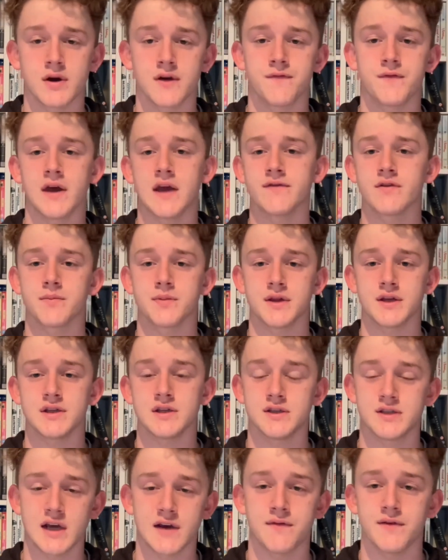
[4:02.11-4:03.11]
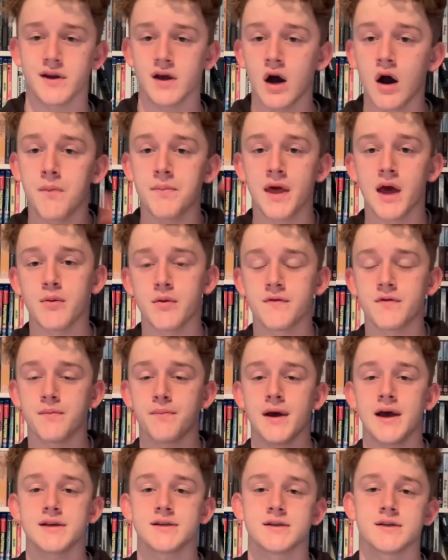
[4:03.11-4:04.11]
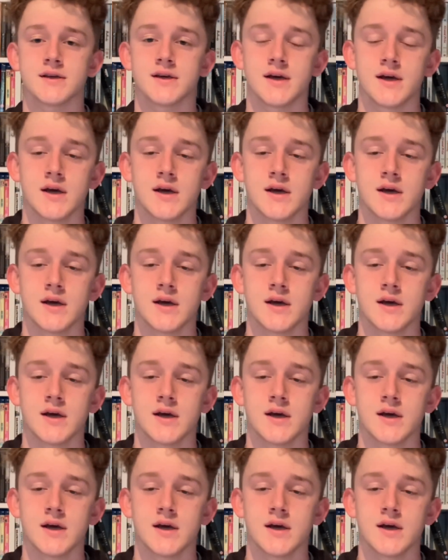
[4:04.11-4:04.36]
favourite, but this is definitely up there with the best.